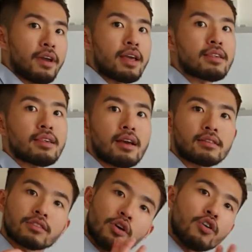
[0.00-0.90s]
is
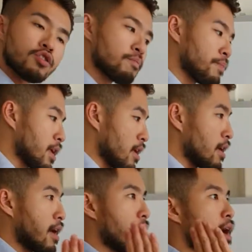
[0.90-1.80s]
going to be